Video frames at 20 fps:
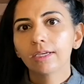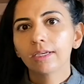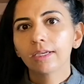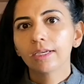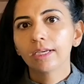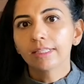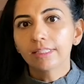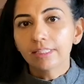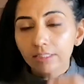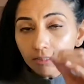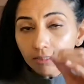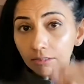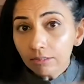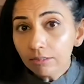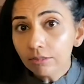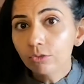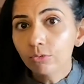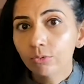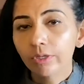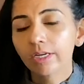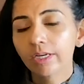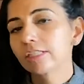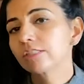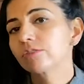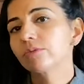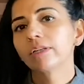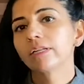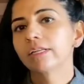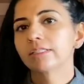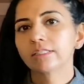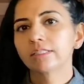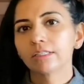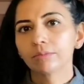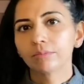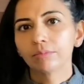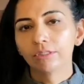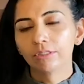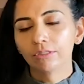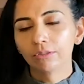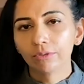and still do it as well as
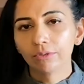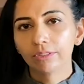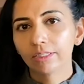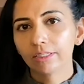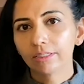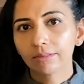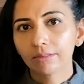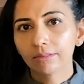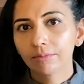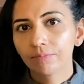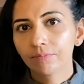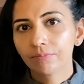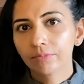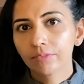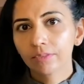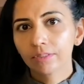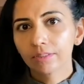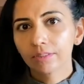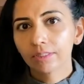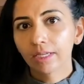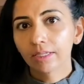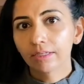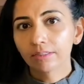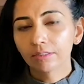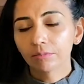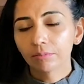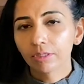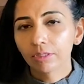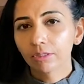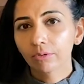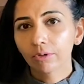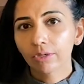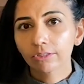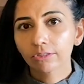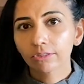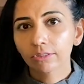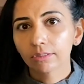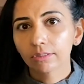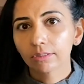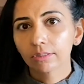they've been doing it? That is a big
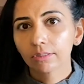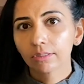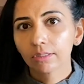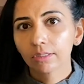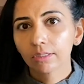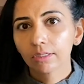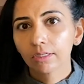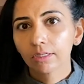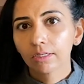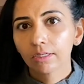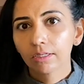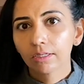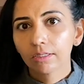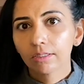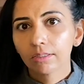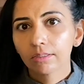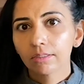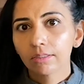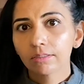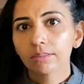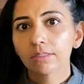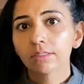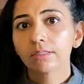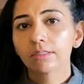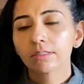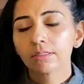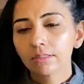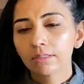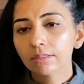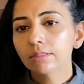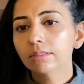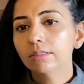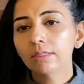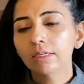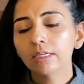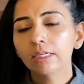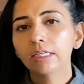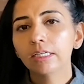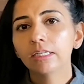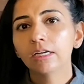question. This is
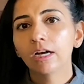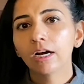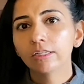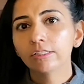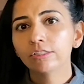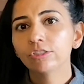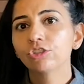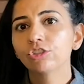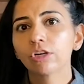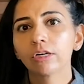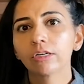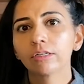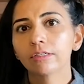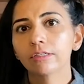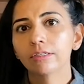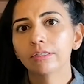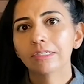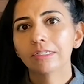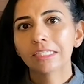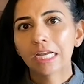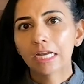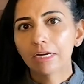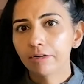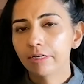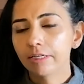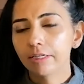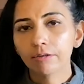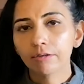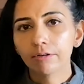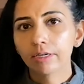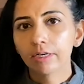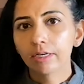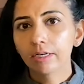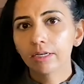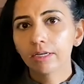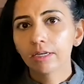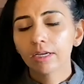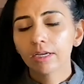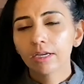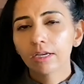certainly uncharted
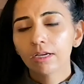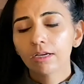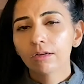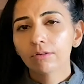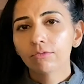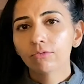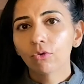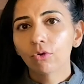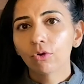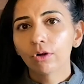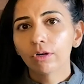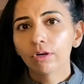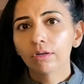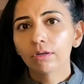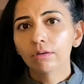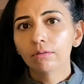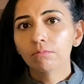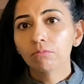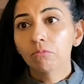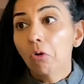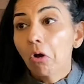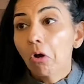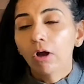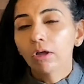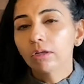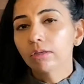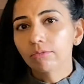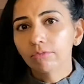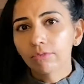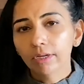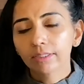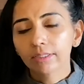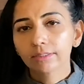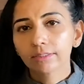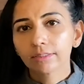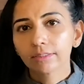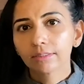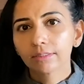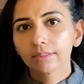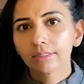territory for all of
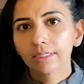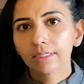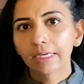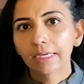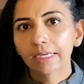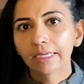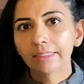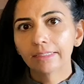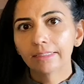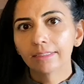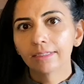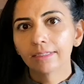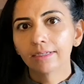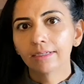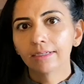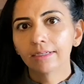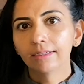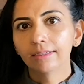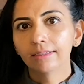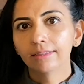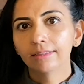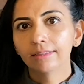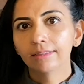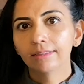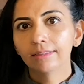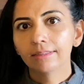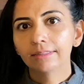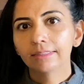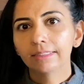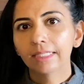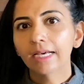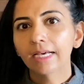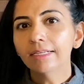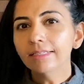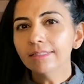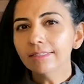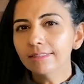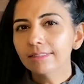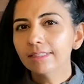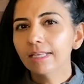us. And
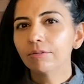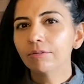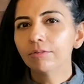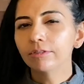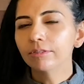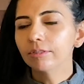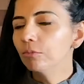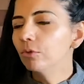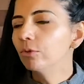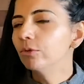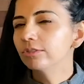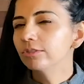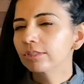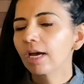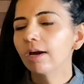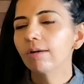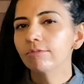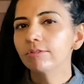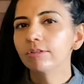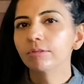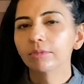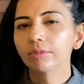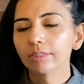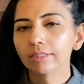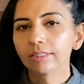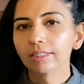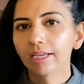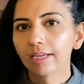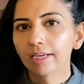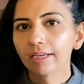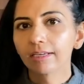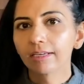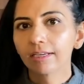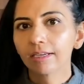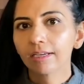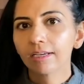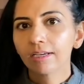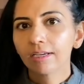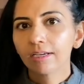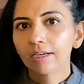that is never the most comfortable
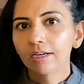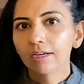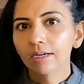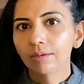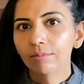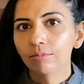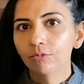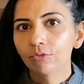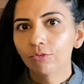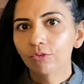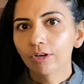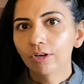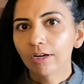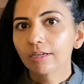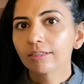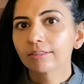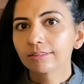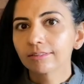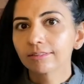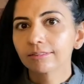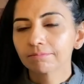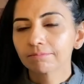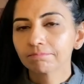thing for us.